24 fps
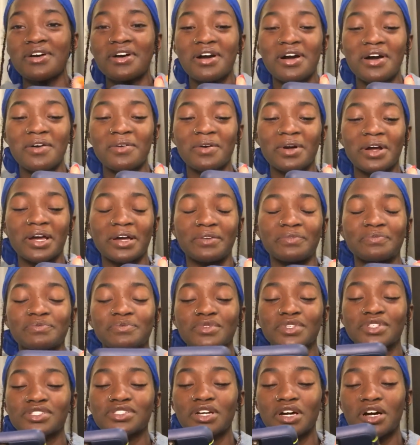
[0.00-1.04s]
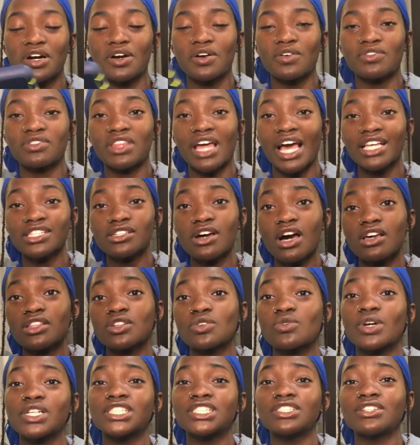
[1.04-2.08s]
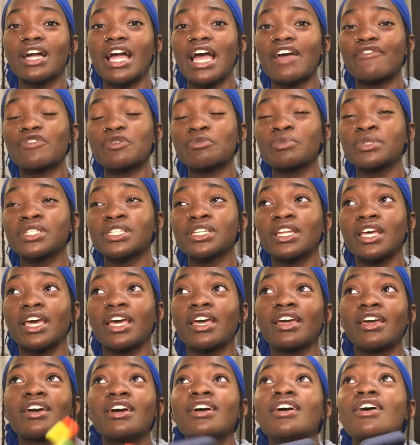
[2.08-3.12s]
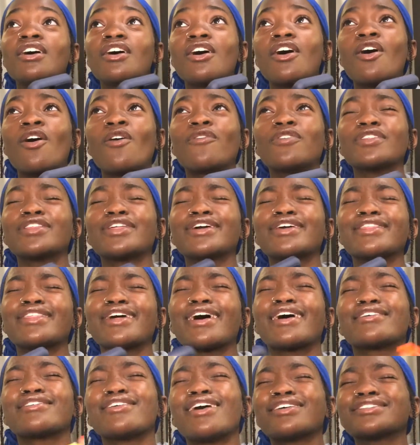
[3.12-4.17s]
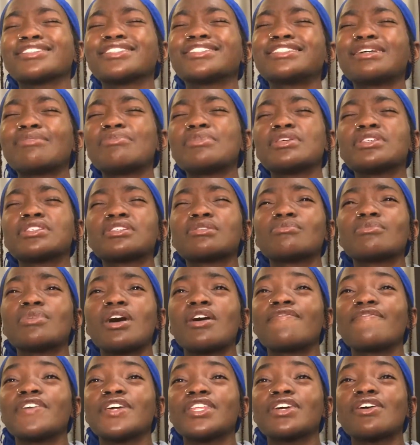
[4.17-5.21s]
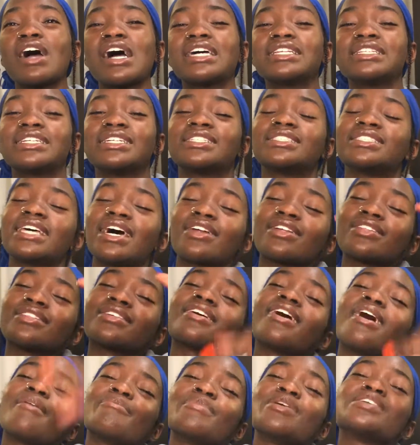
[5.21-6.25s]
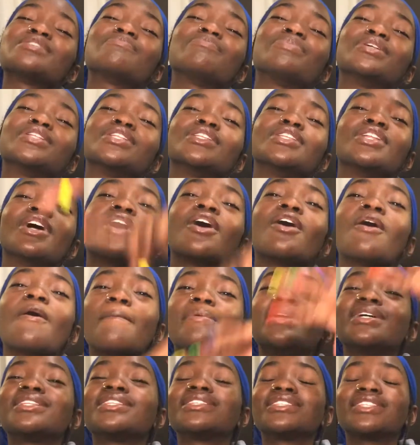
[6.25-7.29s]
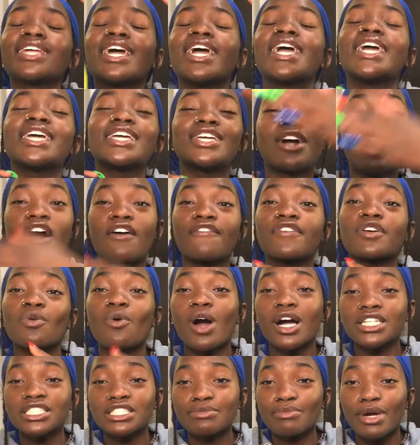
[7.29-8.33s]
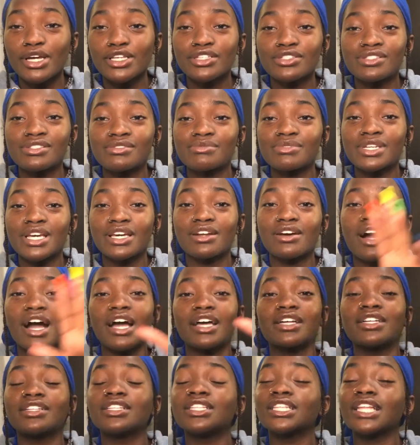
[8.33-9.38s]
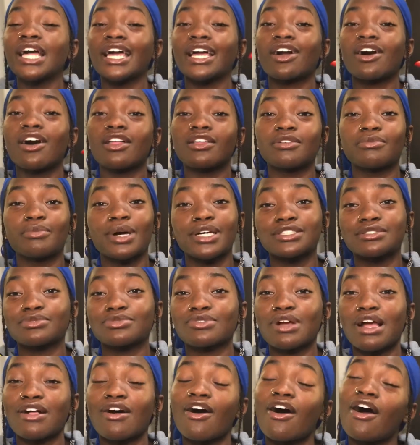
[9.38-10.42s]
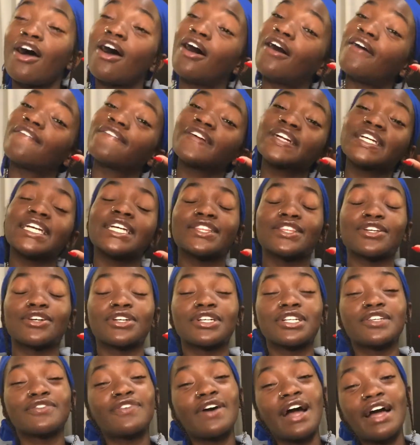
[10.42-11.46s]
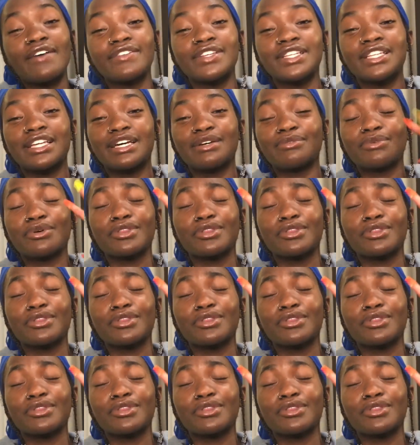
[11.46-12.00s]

Okay, so that's all the questions y'all have for me today. hopefully that y'all can send me some video ideas down in the comments below. But thank y'all for watching my YouTube channel. I like all of my subscribers, all freaking 35 of them, or